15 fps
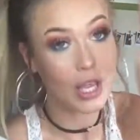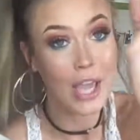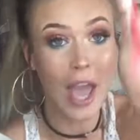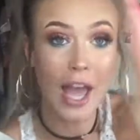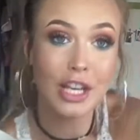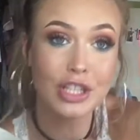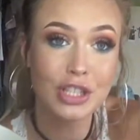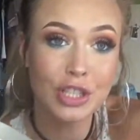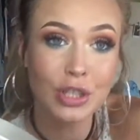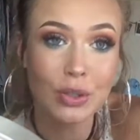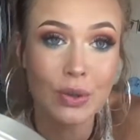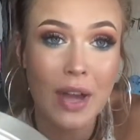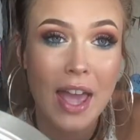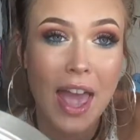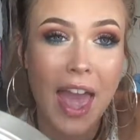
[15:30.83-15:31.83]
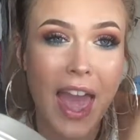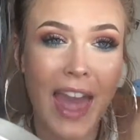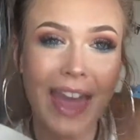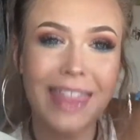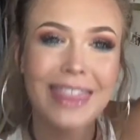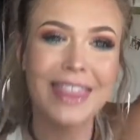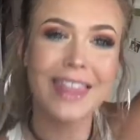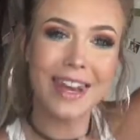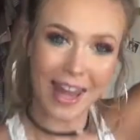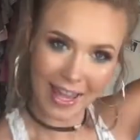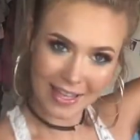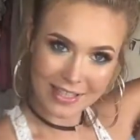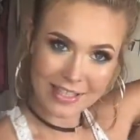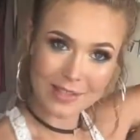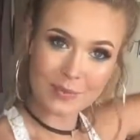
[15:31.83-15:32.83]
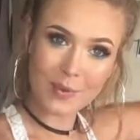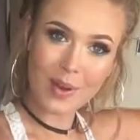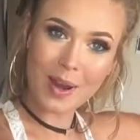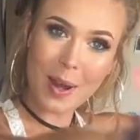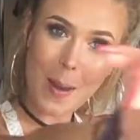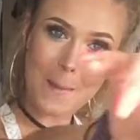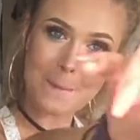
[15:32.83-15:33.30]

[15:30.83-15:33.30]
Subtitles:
catch you in the next one.